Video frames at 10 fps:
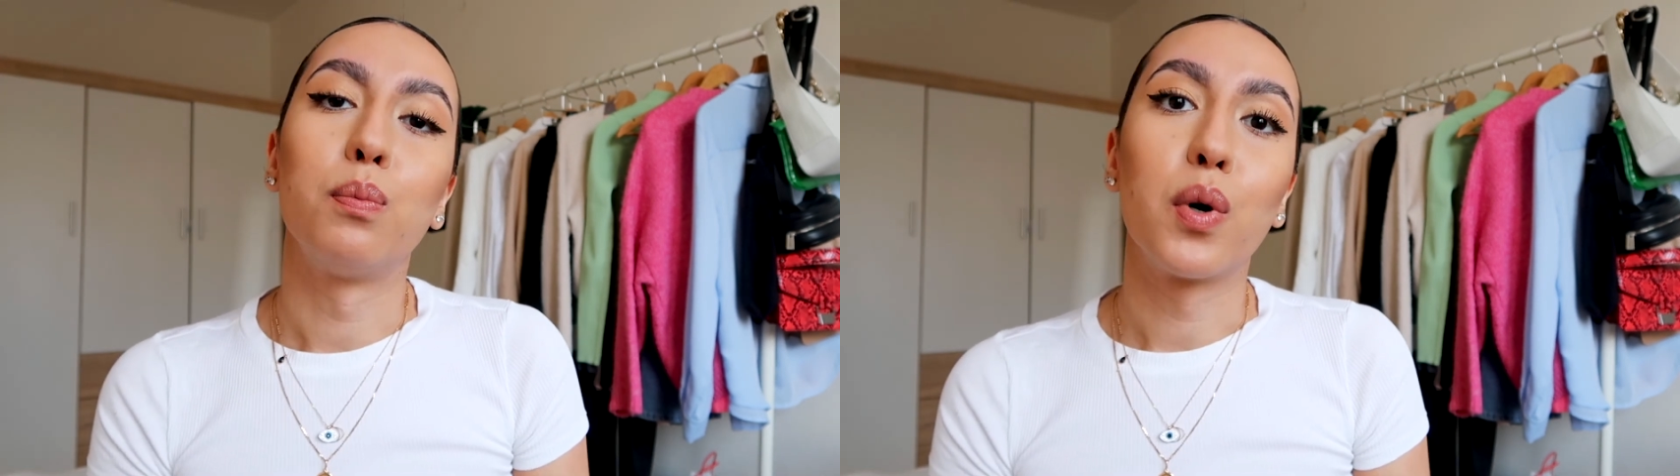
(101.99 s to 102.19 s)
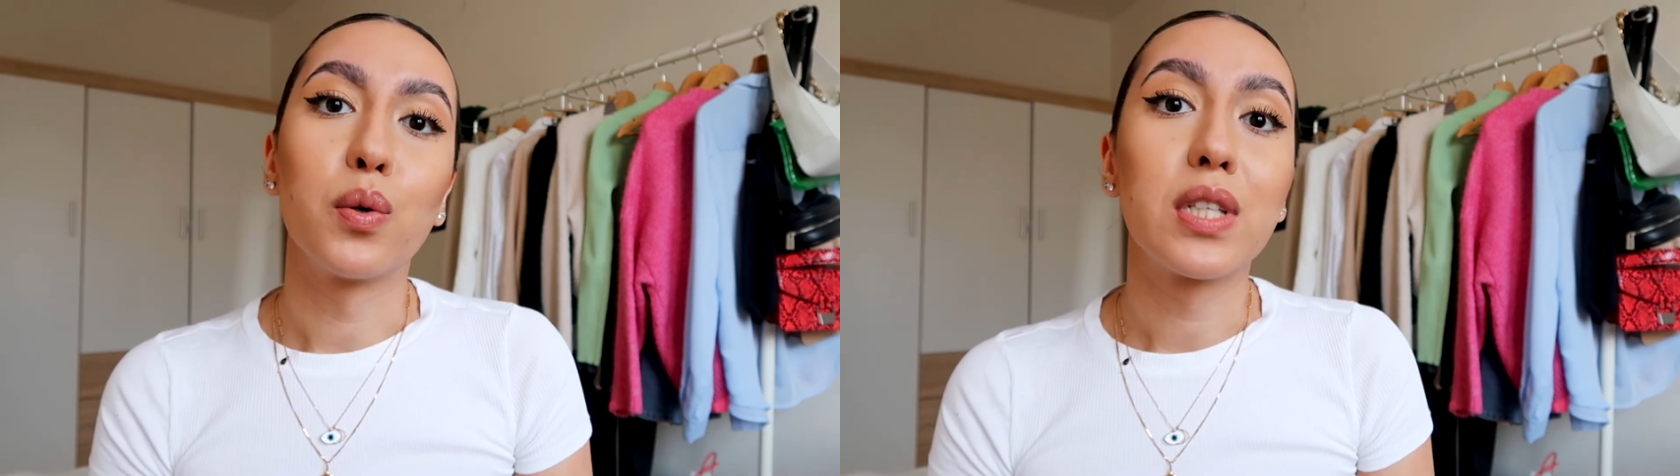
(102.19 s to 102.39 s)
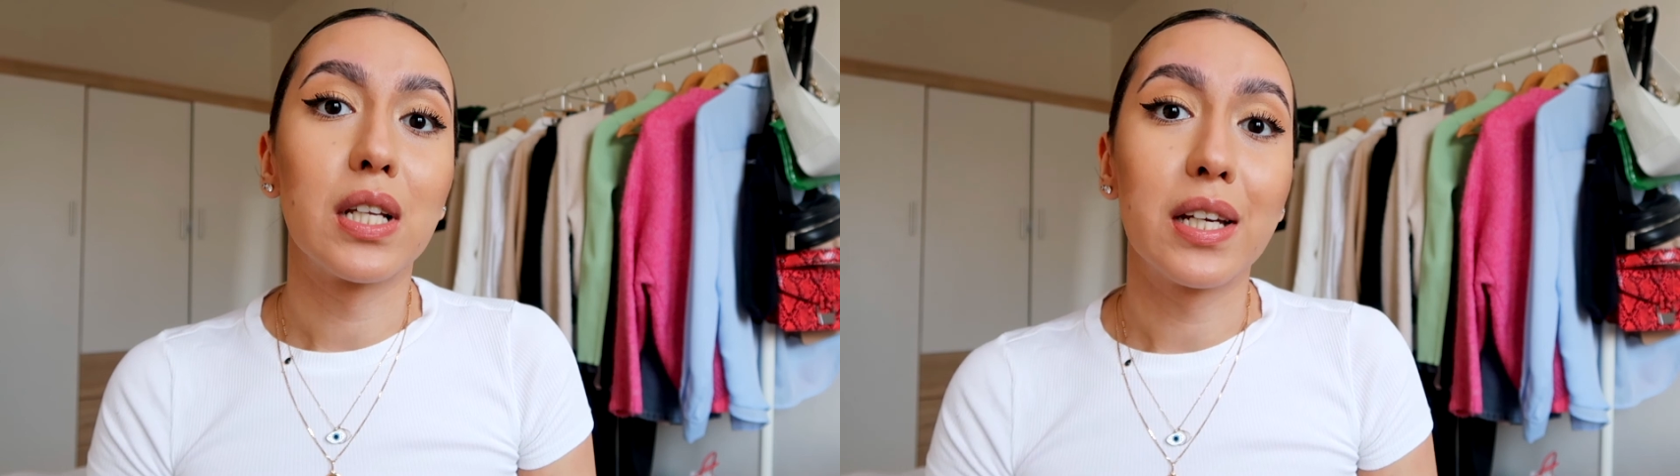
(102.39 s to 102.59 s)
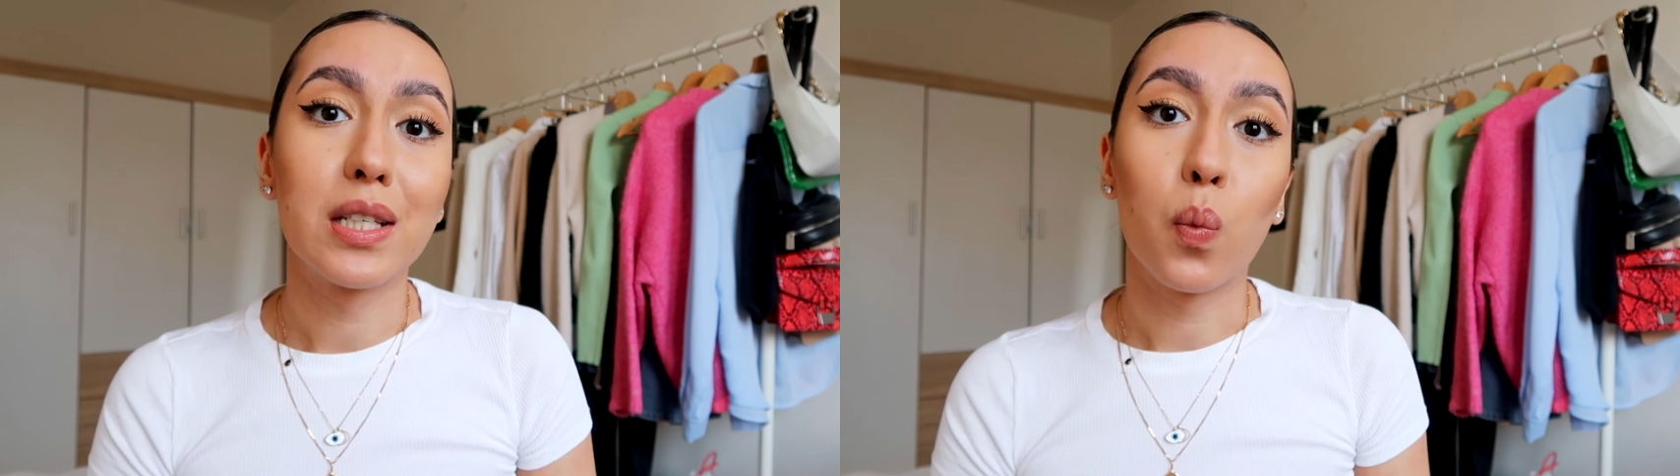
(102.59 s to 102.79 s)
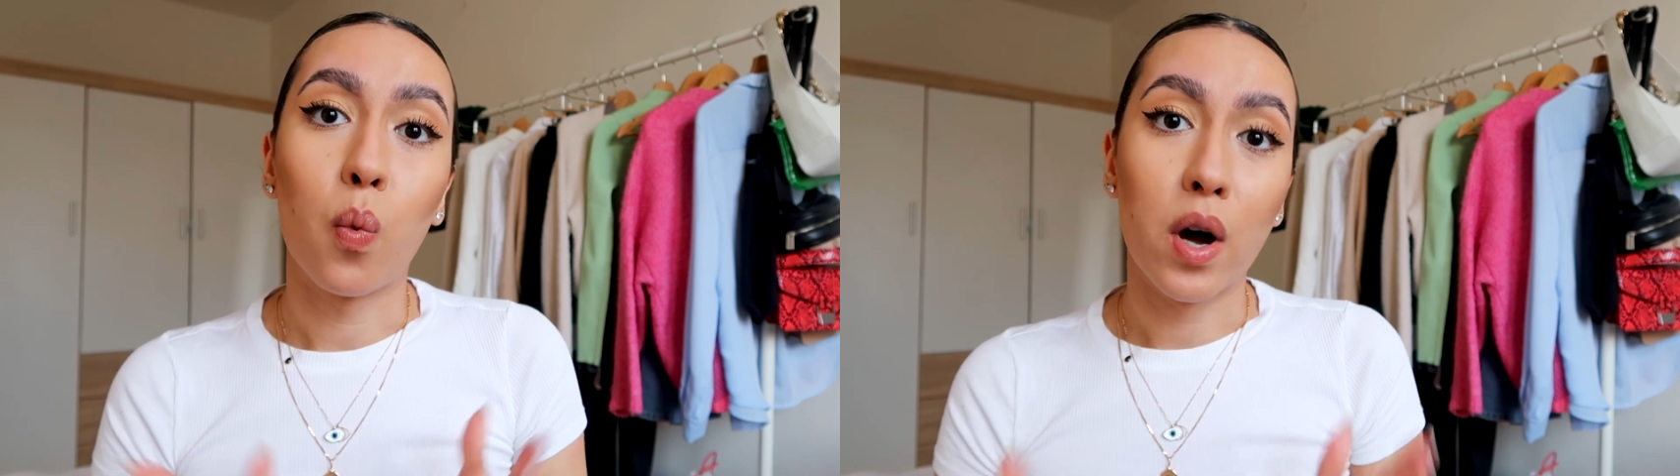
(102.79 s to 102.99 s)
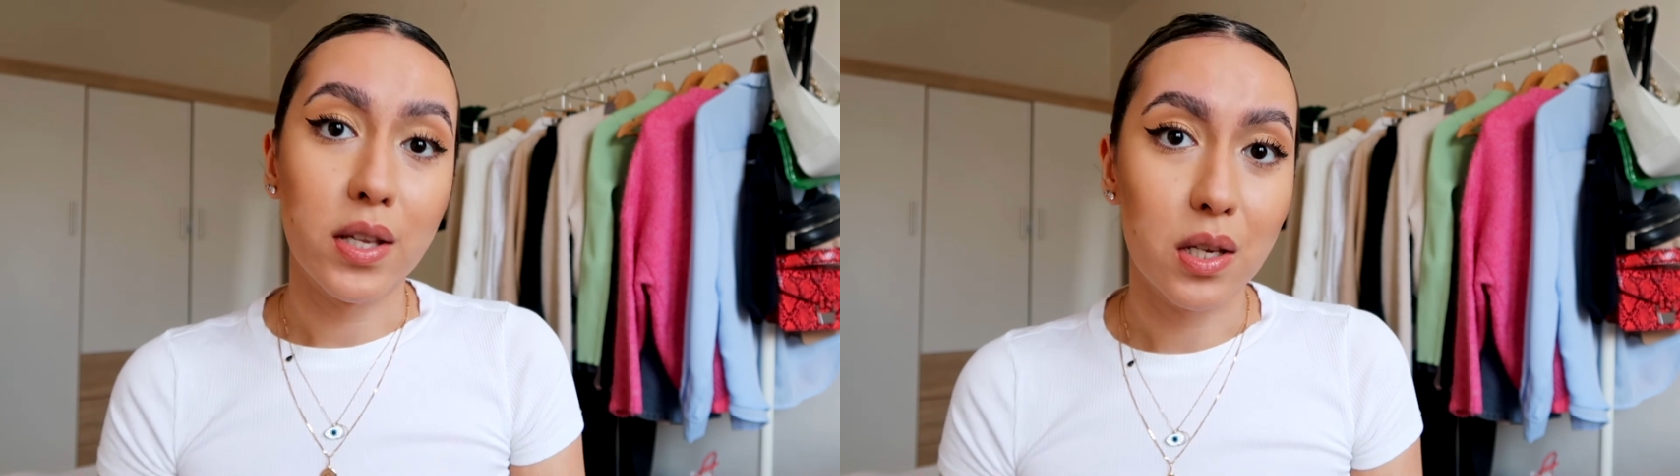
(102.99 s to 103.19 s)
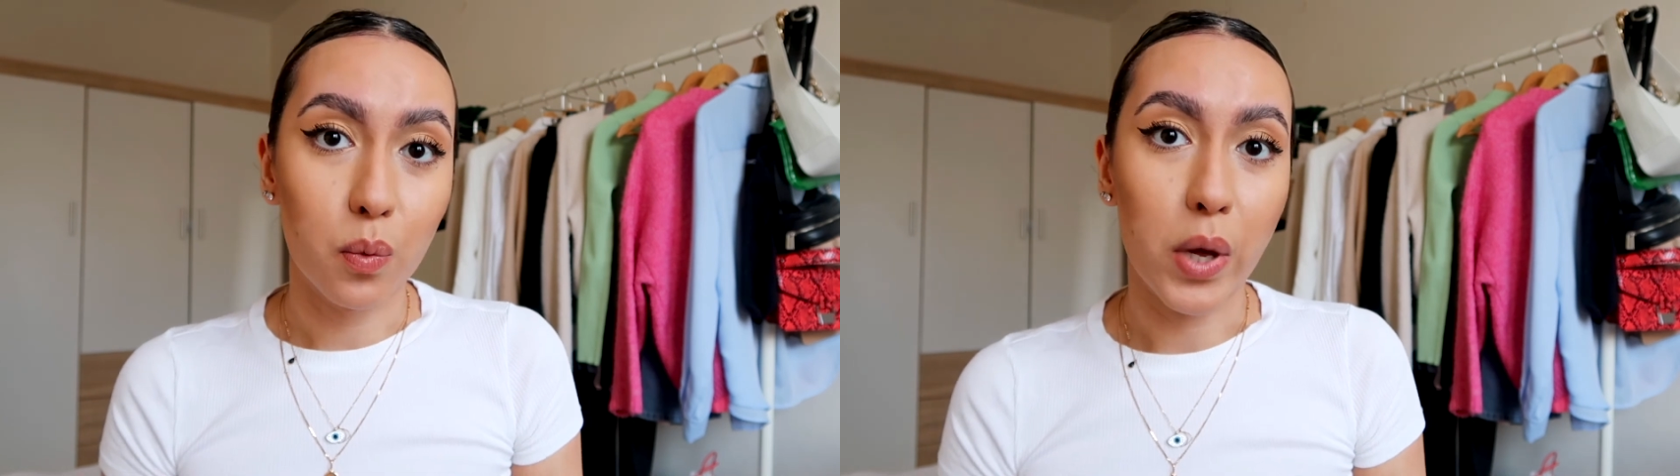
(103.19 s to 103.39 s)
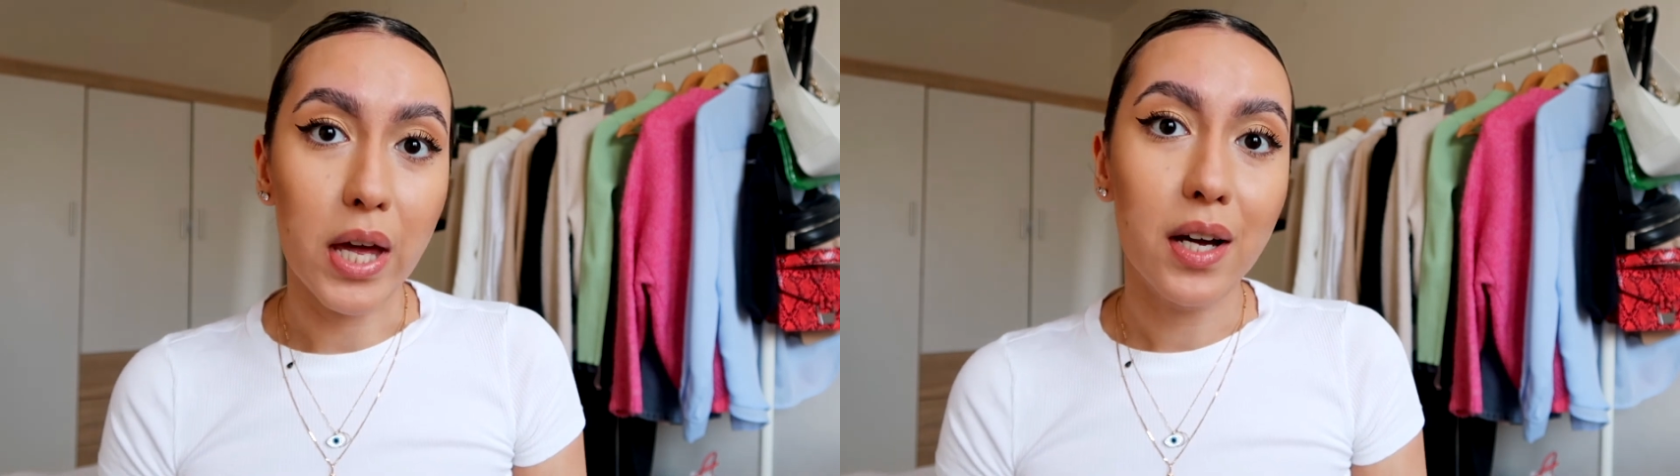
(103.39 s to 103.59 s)
post at least once a
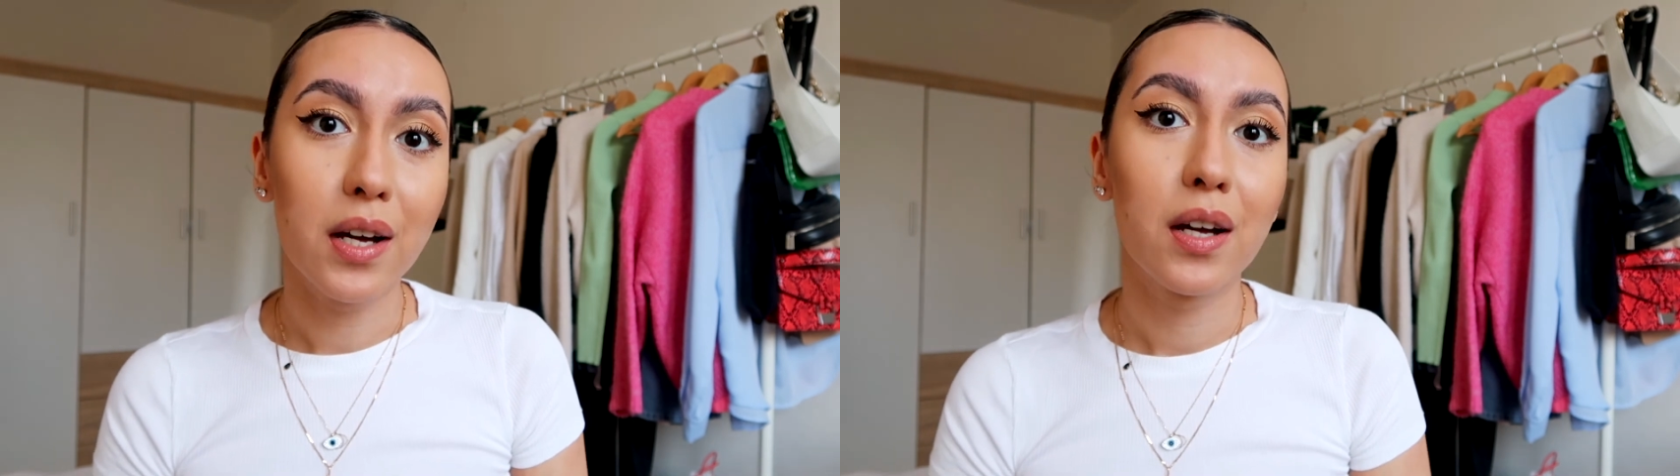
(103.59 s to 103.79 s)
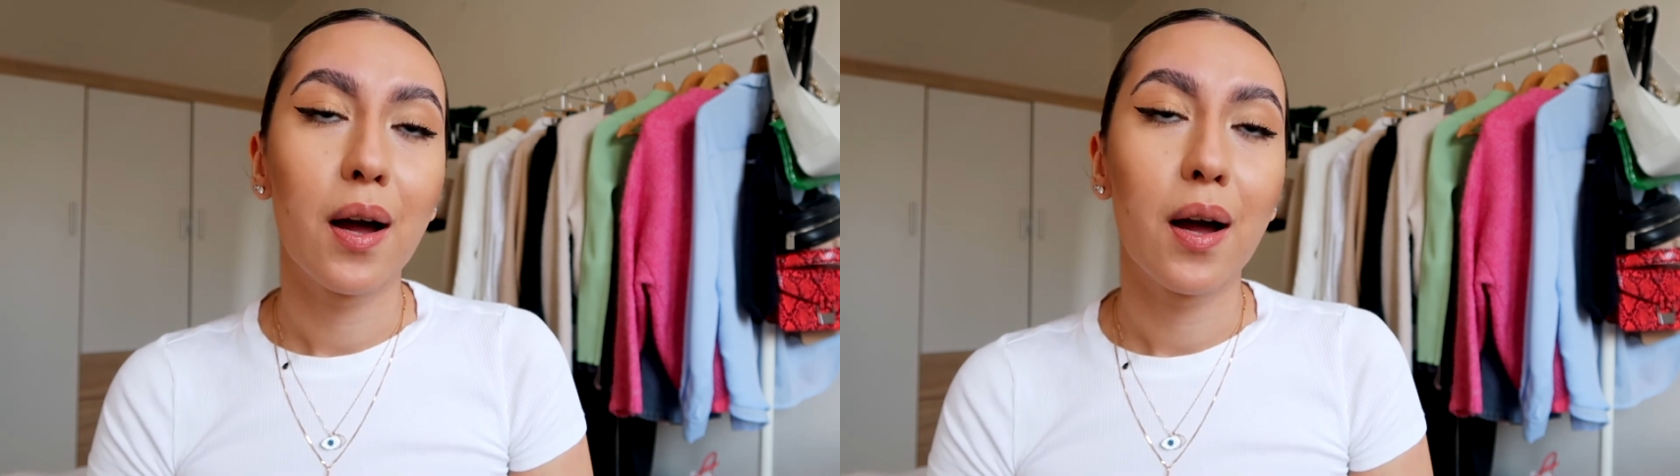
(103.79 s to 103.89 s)
week,